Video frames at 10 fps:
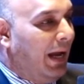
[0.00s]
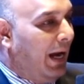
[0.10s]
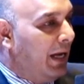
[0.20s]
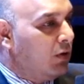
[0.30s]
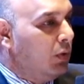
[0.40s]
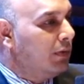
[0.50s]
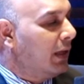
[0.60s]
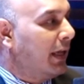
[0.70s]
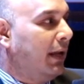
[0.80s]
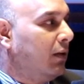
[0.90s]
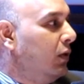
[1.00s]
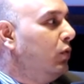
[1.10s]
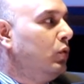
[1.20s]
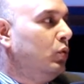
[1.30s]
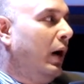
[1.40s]
Algos, again,
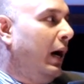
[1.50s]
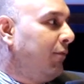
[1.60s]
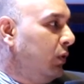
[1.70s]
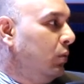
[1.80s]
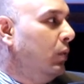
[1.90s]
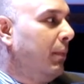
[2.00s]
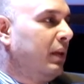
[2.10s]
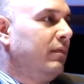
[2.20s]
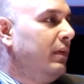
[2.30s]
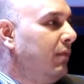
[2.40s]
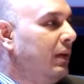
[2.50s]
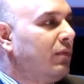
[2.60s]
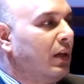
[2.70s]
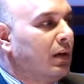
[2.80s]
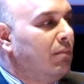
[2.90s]
you have to do,
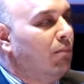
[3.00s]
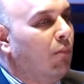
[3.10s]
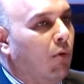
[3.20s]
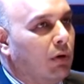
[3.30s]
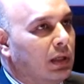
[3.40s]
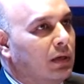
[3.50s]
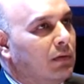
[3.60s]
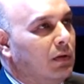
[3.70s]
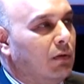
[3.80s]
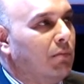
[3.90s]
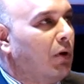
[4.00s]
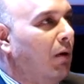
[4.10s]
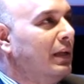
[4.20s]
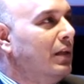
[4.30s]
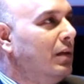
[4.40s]
we've taken more than,
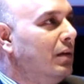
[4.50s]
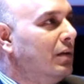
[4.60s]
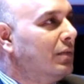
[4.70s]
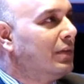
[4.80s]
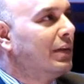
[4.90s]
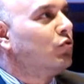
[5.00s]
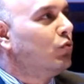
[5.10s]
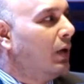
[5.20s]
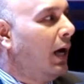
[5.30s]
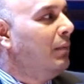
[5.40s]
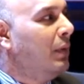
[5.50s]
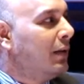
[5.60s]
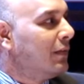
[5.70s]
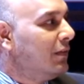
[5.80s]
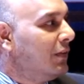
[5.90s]
probably 6 to 9
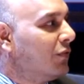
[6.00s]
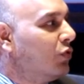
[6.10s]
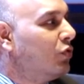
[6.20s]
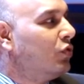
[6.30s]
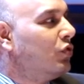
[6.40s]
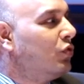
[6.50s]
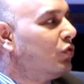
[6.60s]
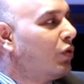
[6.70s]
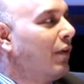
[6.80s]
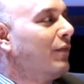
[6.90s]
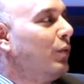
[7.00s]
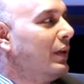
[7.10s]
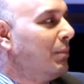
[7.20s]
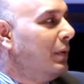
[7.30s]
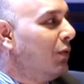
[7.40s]
months in just sort of
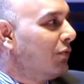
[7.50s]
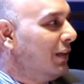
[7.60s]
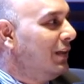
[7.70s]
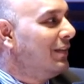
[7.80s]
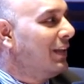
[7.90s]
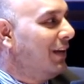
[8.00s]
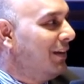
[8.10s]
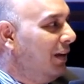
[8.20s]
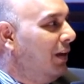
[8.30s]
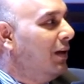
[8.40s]
doing the POCs and,